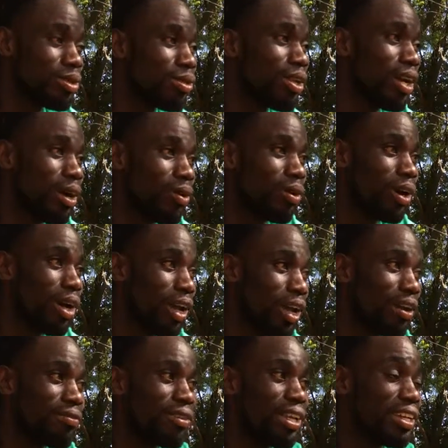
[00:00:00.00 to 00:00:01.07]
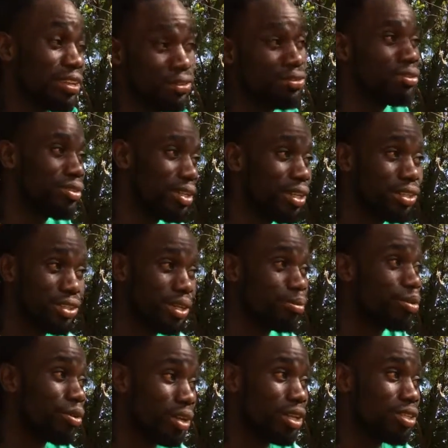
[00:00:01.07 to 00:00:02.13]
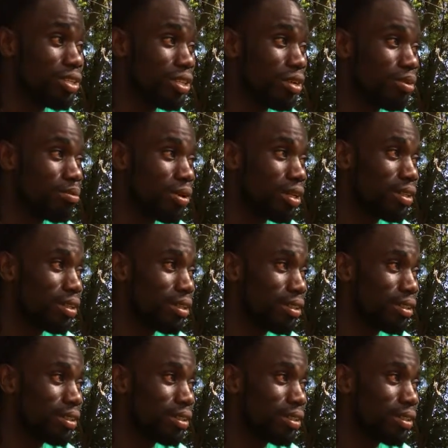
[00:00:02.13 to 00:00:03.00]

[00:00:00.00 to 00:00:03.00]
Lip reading: So now I have like a few days I'm gonna sell my